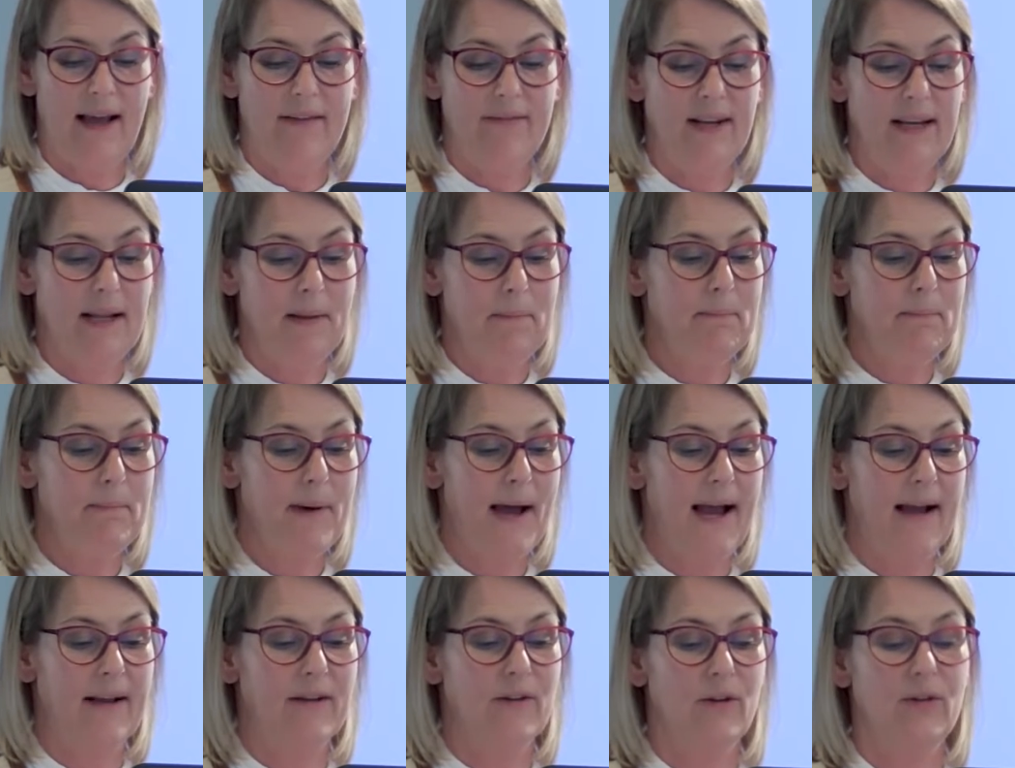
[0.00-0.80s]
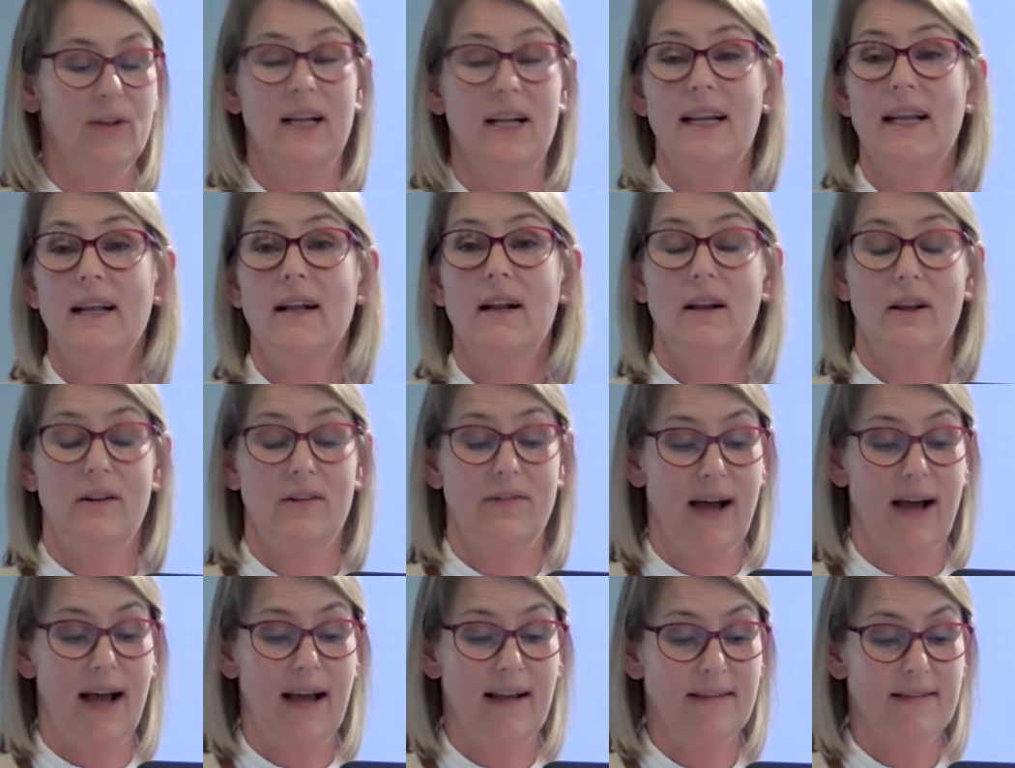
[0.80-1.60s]
an impact on the legal
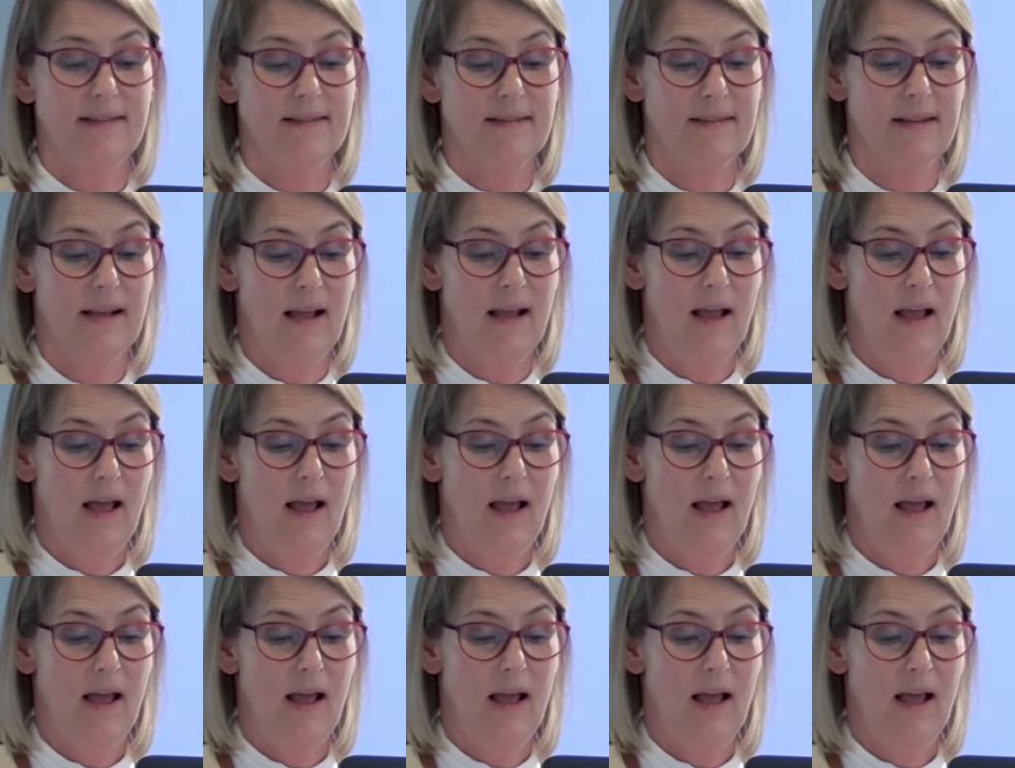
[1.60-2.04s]
advice